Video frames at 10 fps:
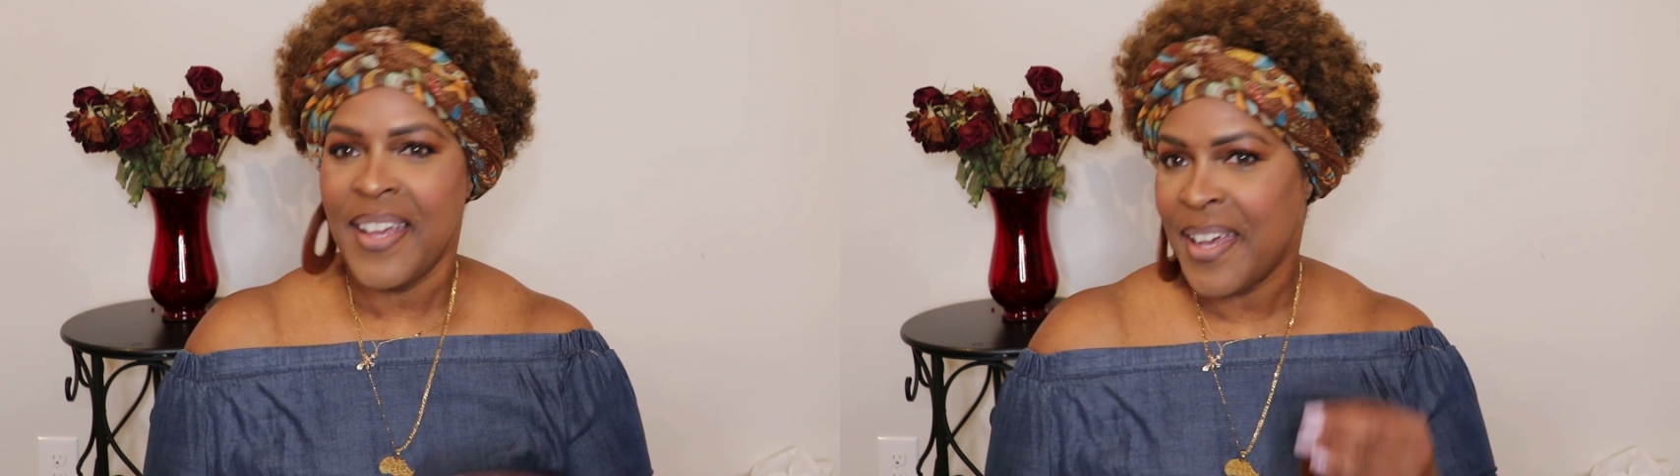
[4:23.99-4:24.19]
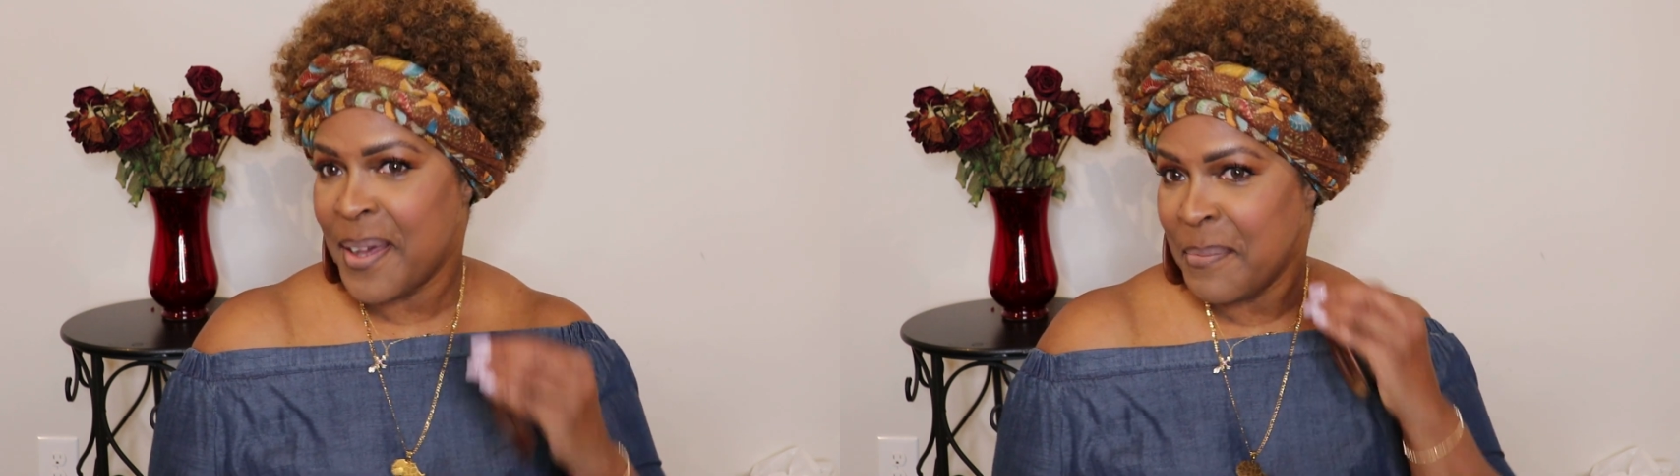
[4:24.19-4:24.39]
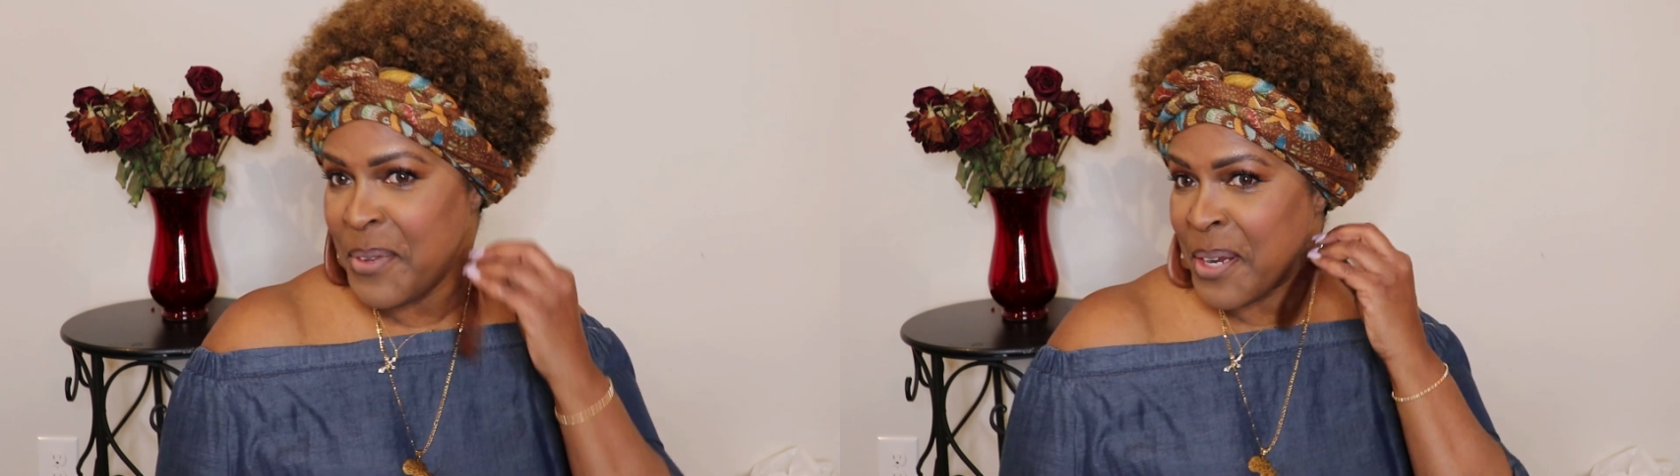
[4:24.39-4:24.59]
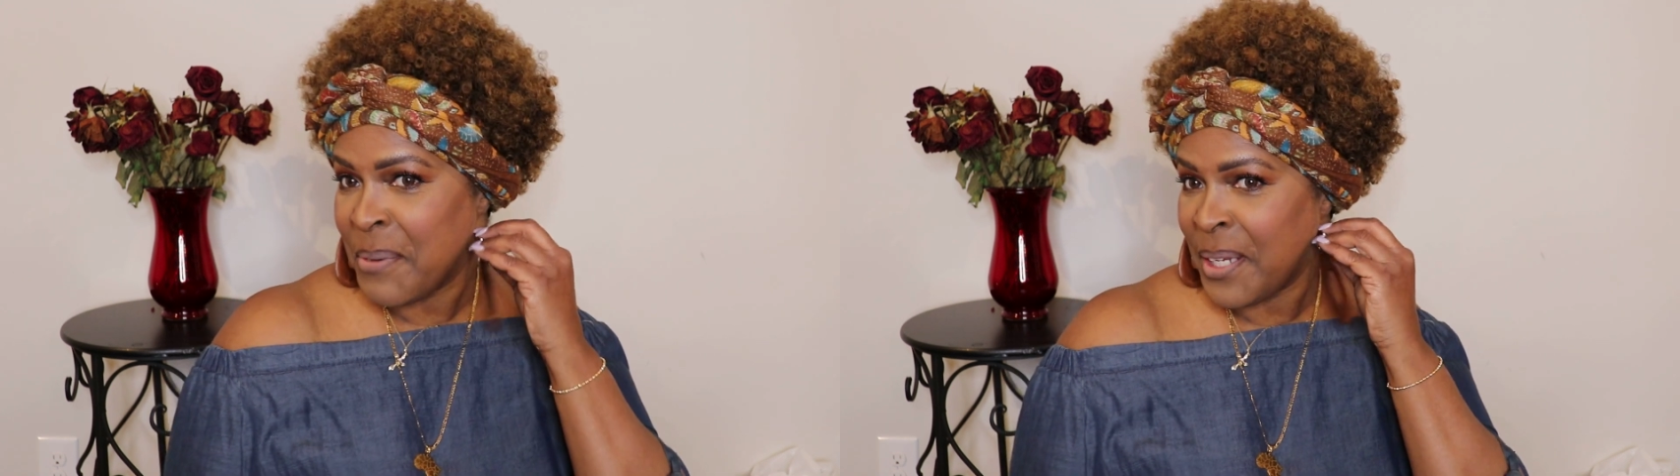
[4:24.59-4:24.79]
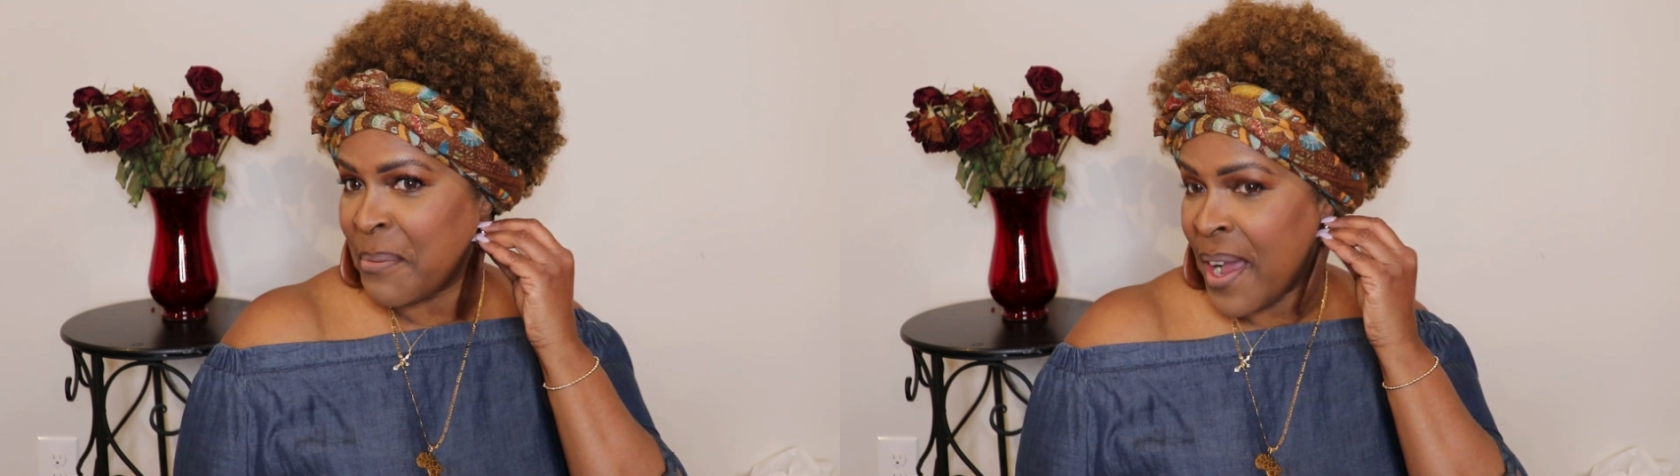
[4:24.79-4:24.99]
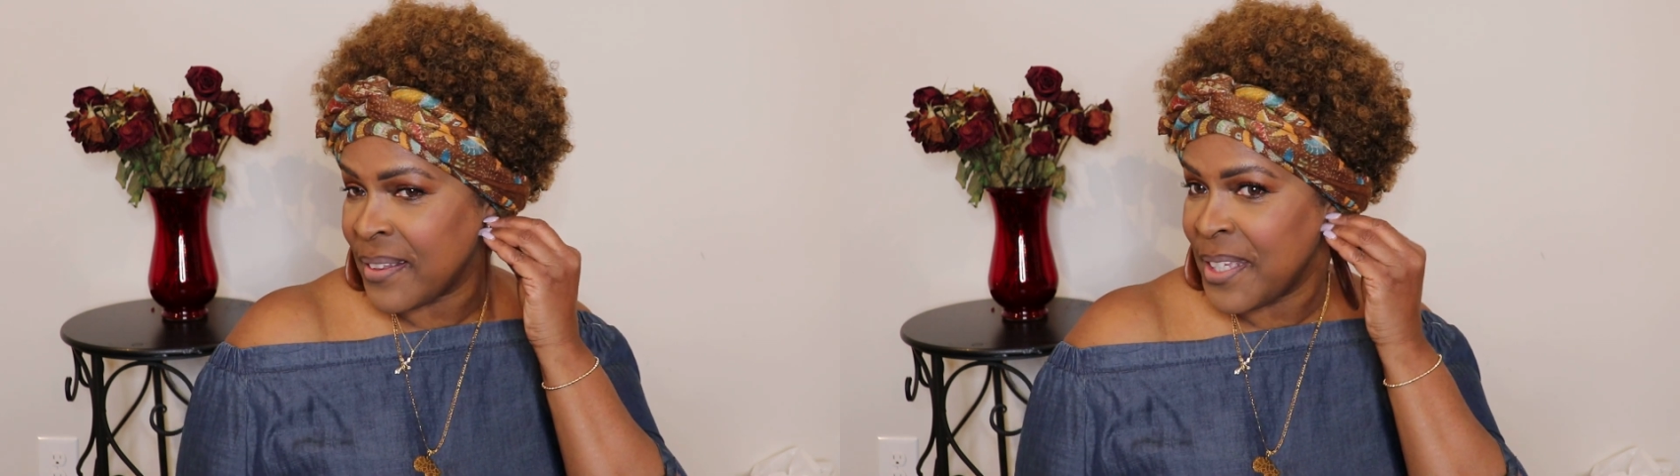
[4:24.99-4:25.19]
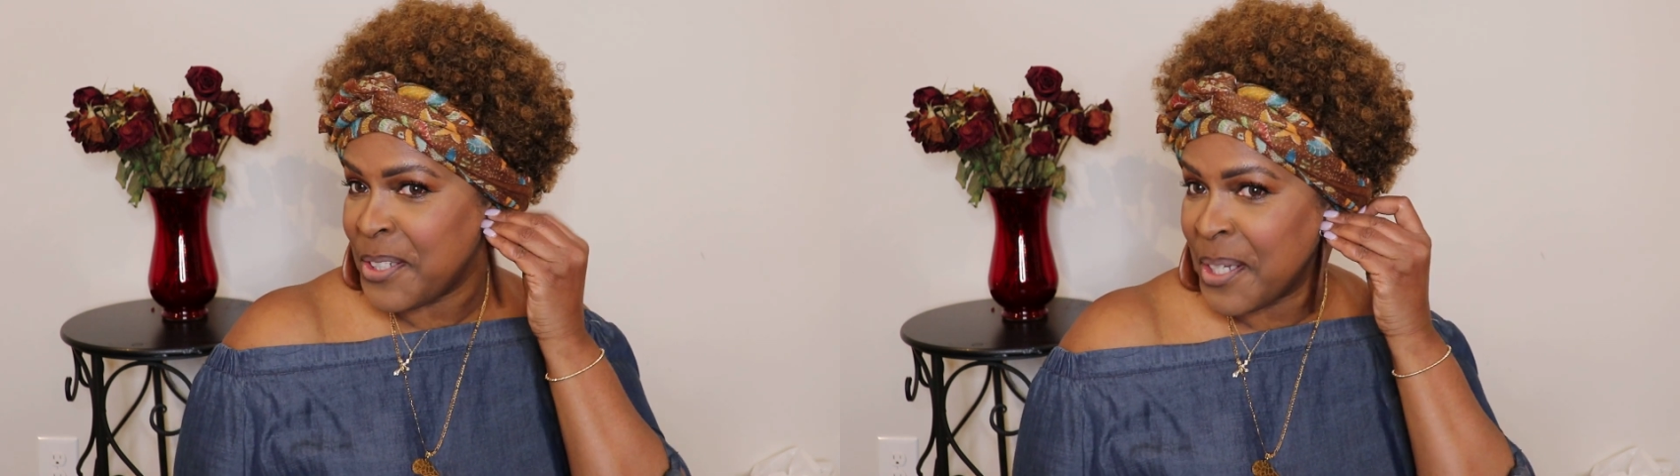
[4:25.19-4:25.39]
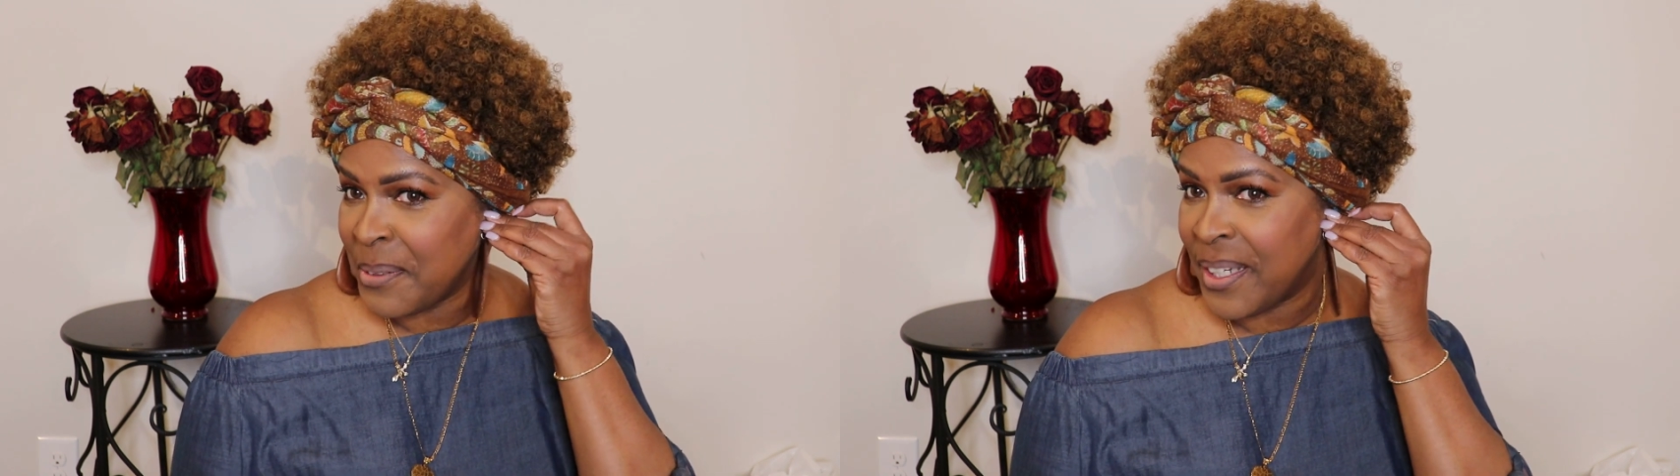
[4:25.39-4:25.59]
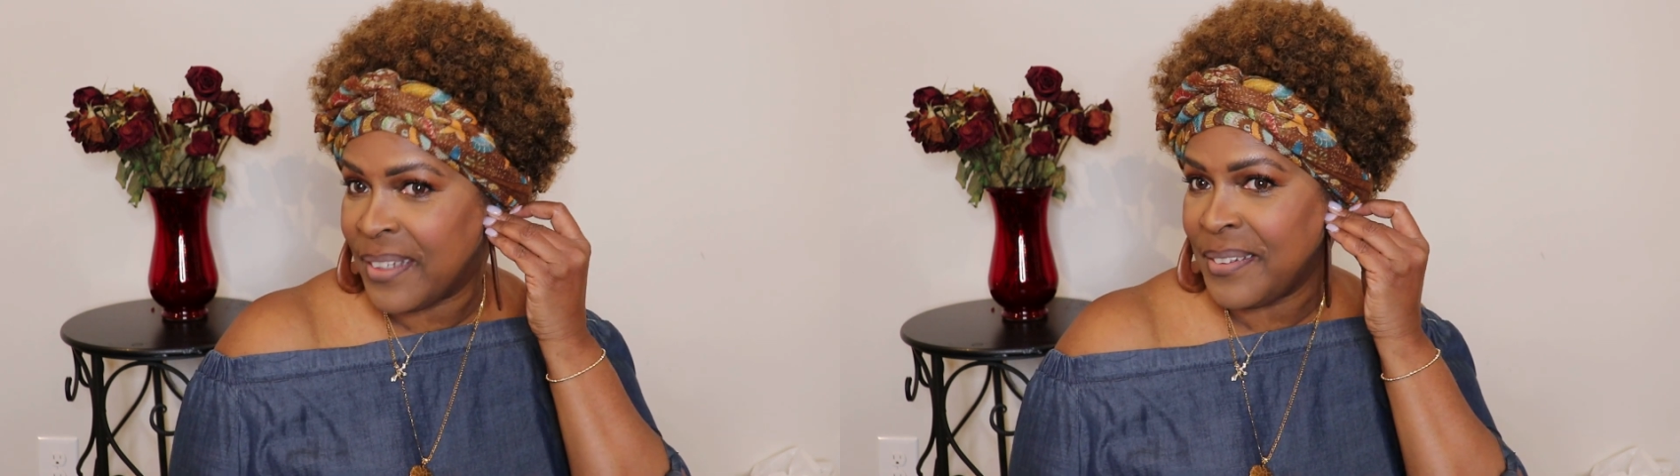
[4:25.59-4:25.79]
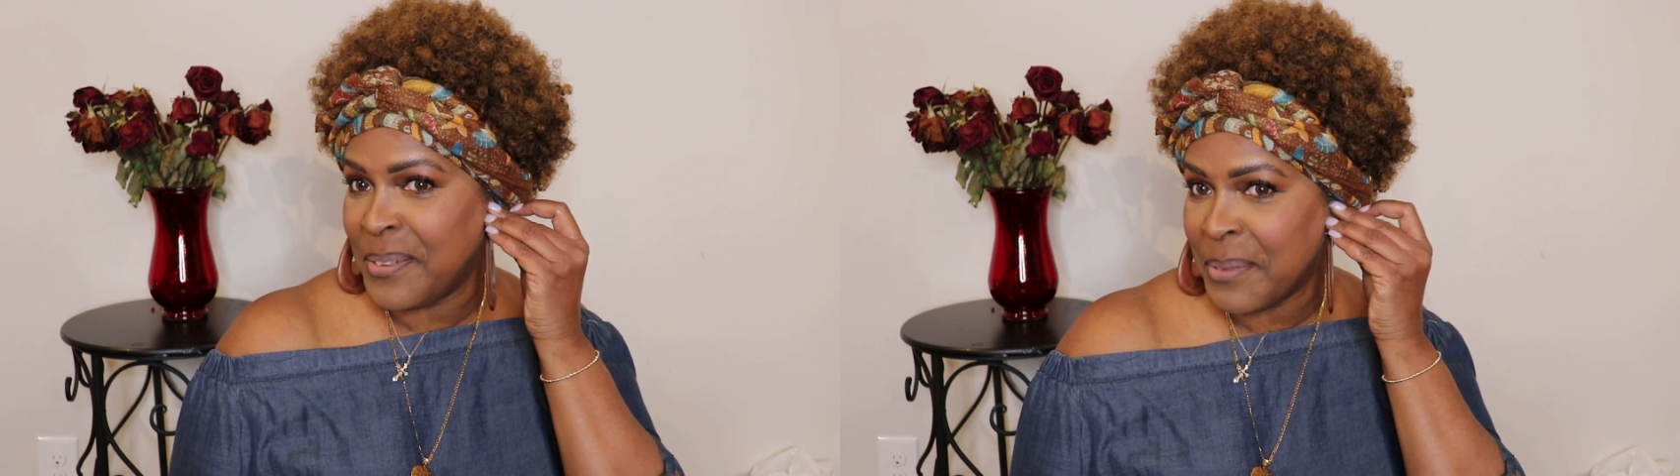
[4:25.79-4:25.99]
you could really rock this
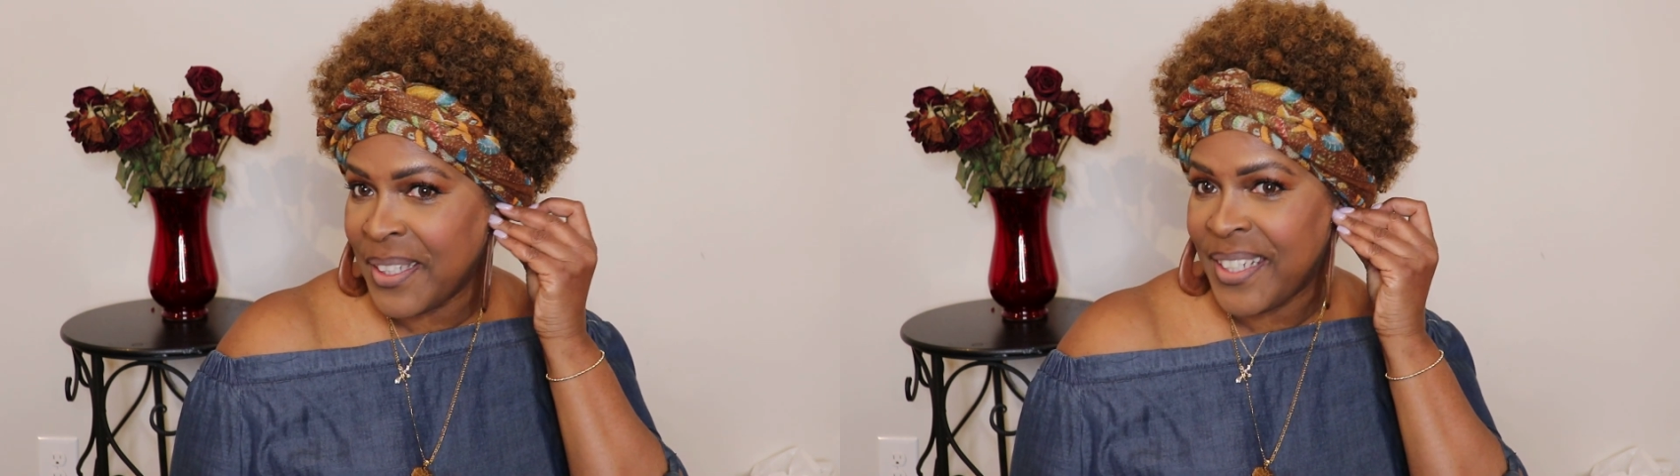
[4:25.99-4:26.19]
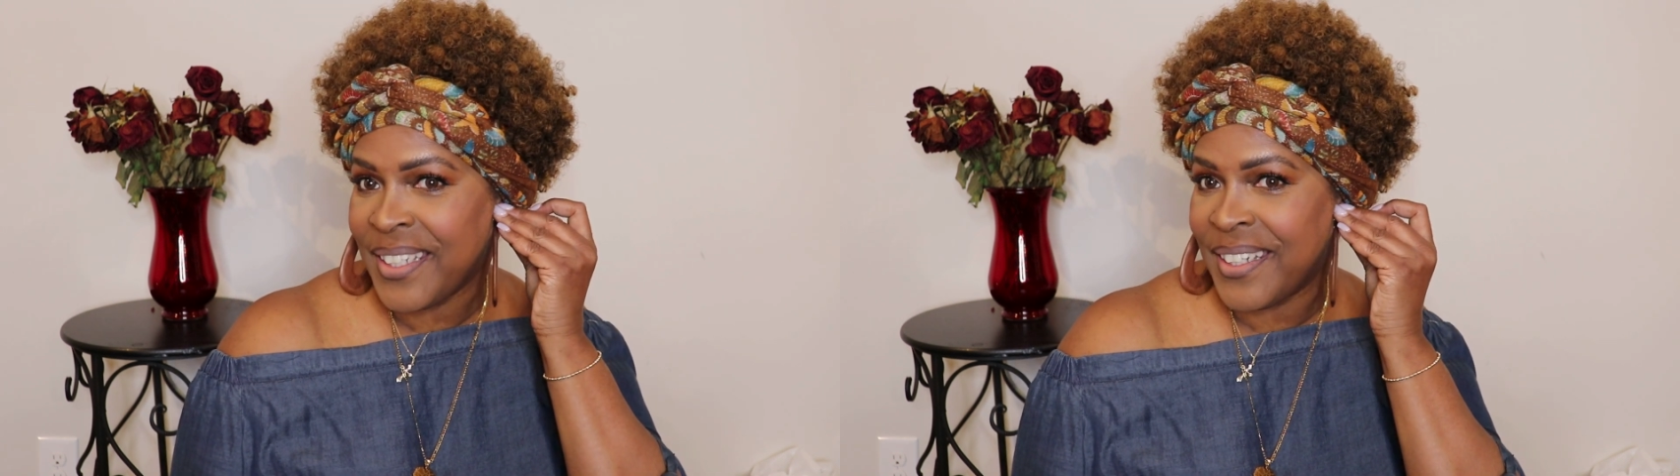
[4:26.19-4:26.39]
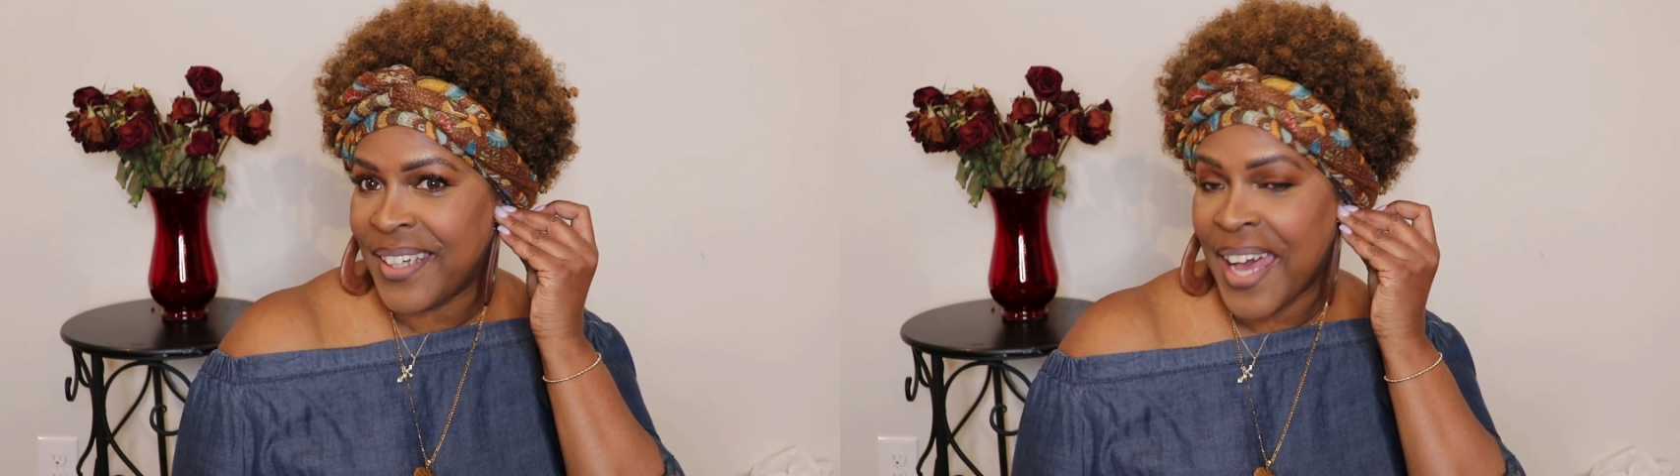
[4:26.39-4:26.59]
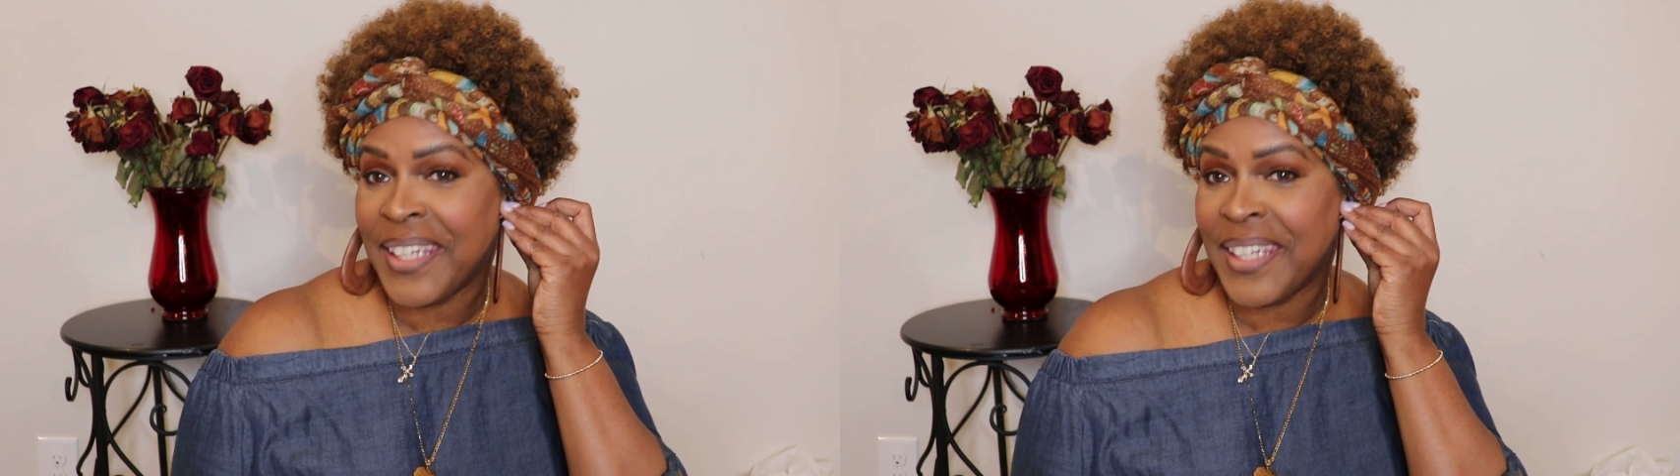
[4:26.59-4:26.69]
unit. You really could.